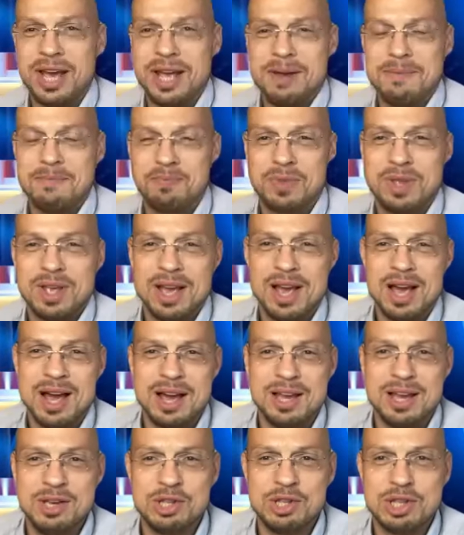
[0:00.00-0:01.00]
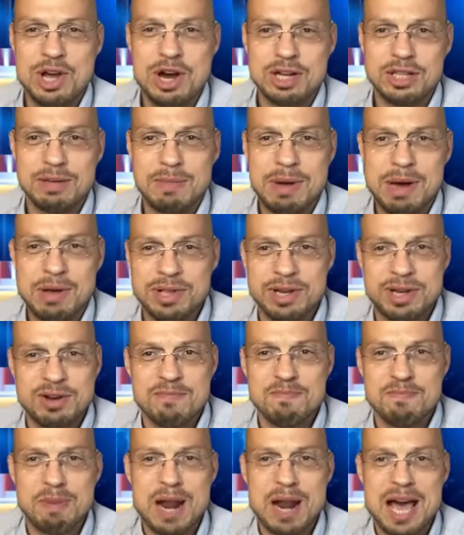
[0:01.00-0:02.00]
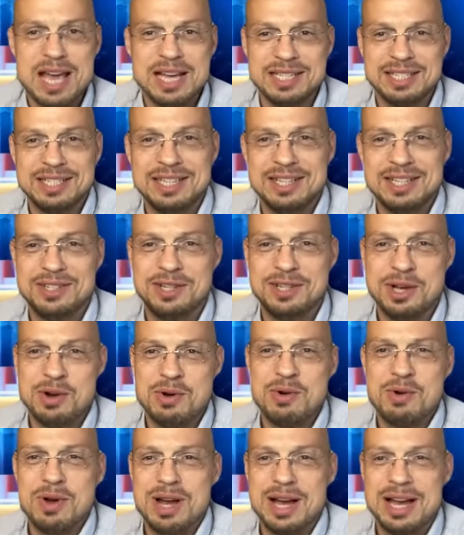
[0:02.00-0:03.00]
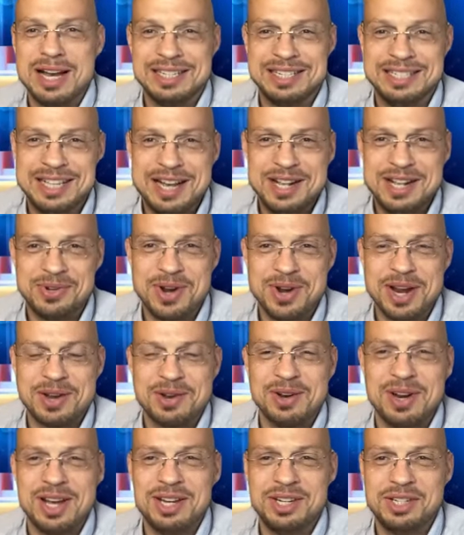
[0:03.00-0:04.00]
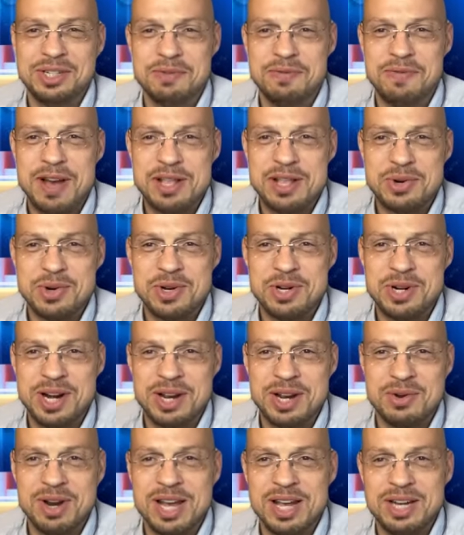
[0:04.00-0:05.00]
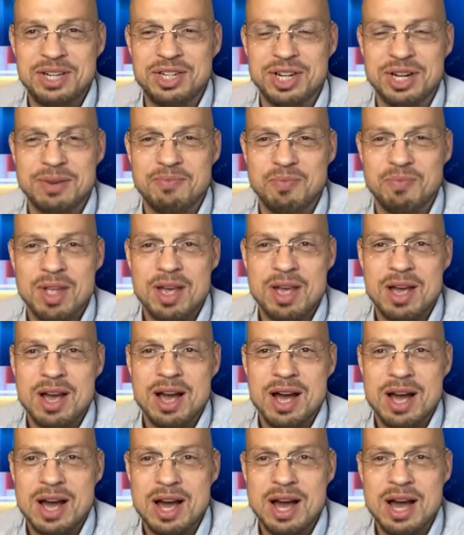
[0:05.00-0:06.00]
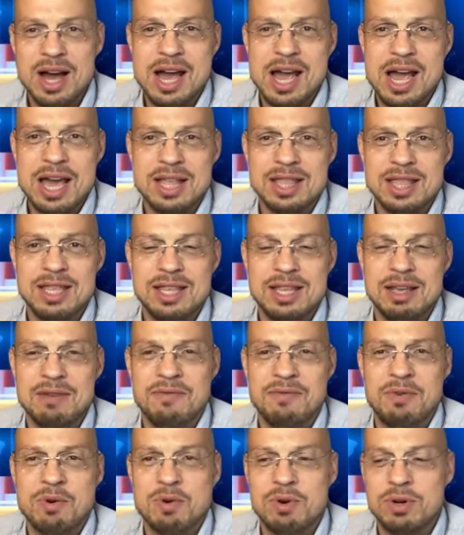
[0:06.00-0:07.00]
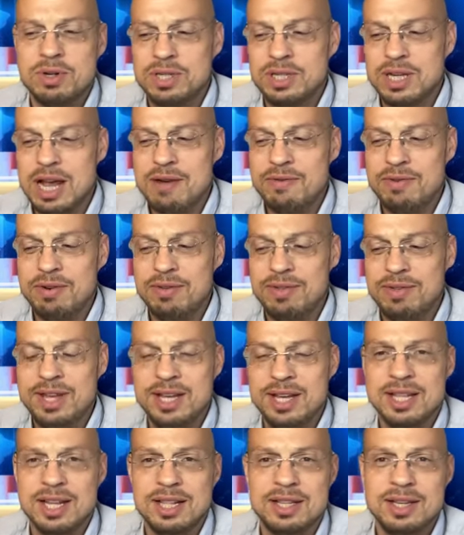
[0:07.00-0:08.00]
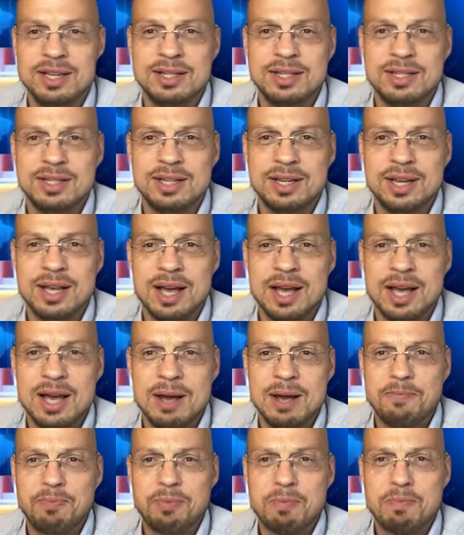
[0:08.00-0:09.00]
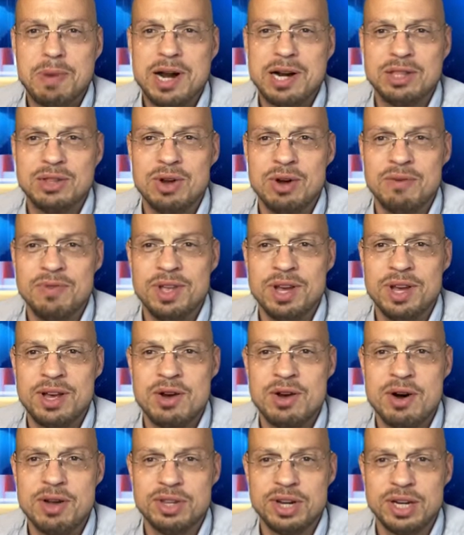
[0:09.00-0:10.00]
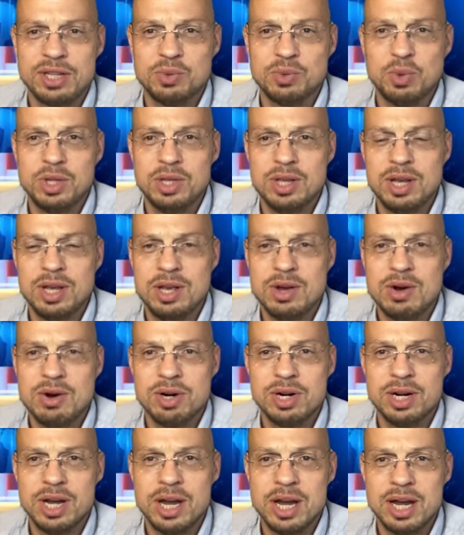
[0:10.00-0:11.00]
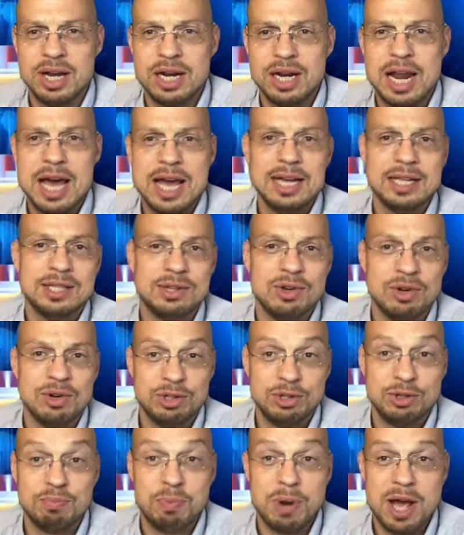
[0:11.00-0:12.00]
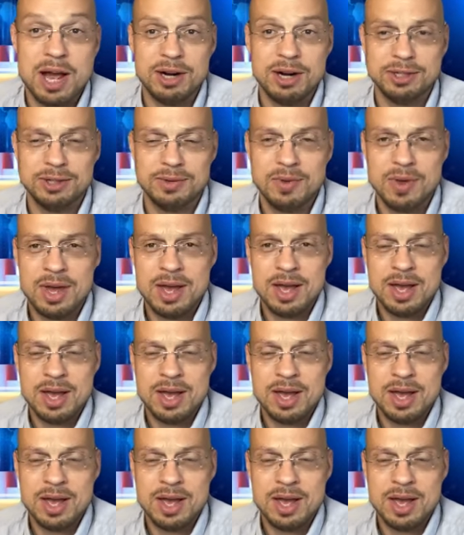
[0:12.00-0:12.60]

Okay. Uh, you talked about the compliance. So uh, state regulation, federal regulation. Uh, and of course, everything that is uh, part of the contracts with your uh, clients or suppliers.